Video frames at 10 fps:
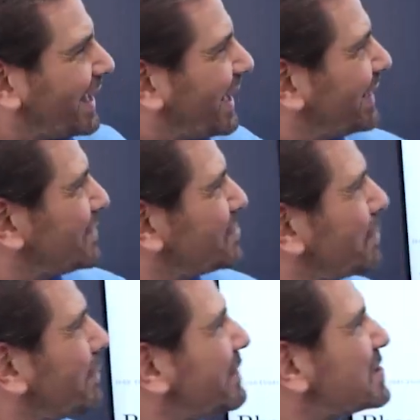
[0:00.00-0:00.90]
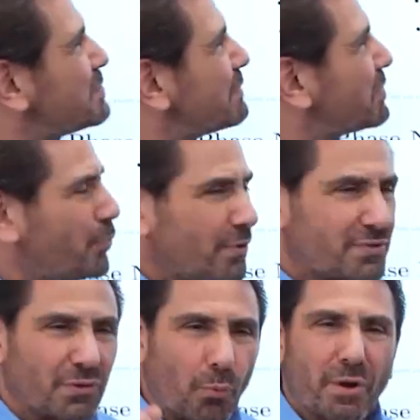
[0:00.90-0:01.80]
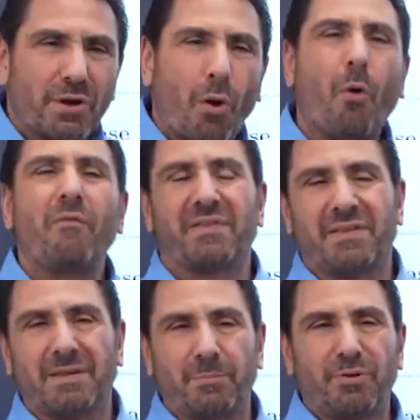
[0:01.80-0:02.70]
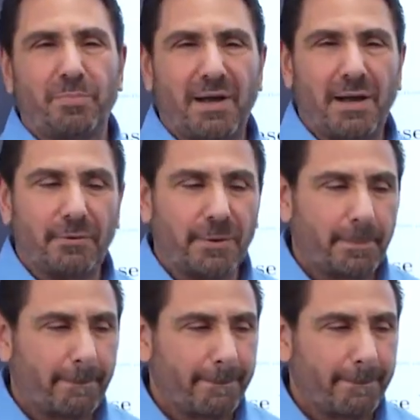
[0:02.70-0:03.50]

And it's shown here as being proportional to 1 over the input power.